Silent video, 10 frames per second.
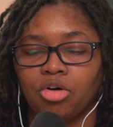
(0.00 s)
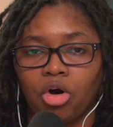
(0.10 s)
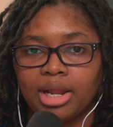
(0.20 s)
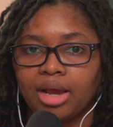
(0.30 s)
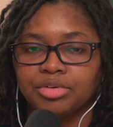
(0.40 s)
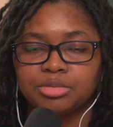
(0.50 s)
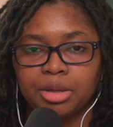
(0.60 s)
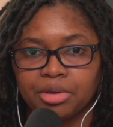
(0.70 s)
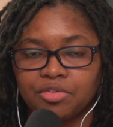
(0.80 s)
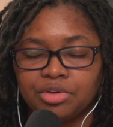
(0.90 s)
on average,
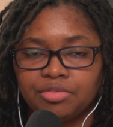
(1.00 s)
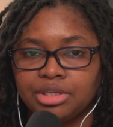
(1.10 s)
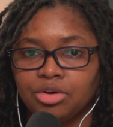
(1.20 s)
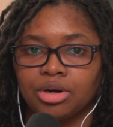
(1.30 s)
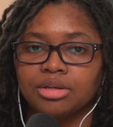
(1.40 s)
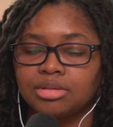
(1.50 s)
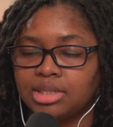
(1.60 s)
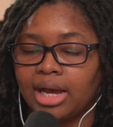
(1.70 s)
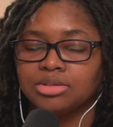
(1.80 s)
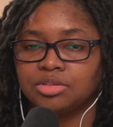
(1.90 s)
maybe a 50 or
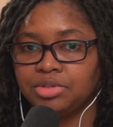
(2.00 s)
1,000